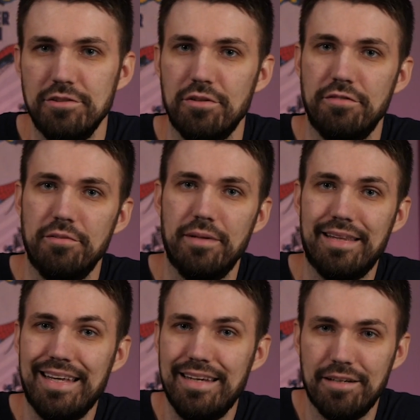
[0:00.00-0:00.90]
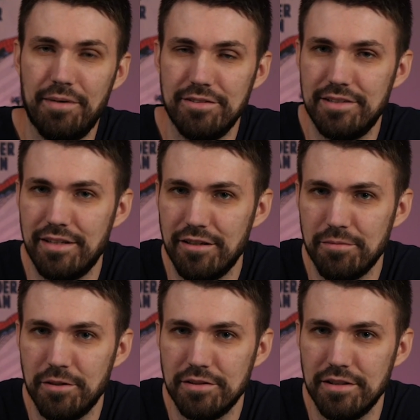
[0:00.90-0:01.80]
So if you've been thinking about sending your
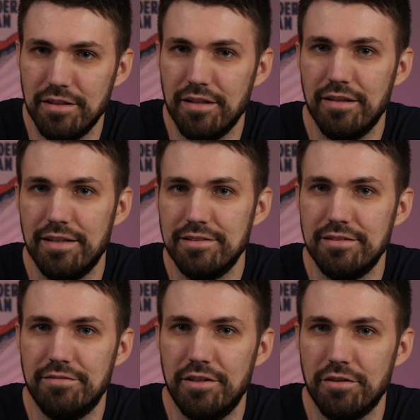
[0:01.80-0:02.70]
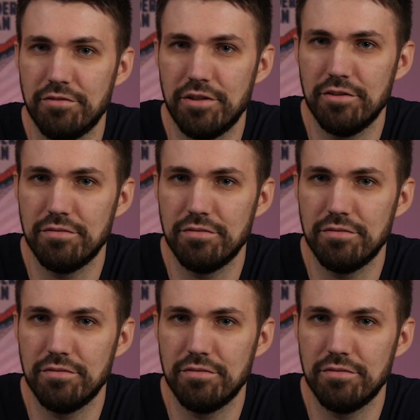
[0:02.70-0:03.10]
books in, this is the video for you.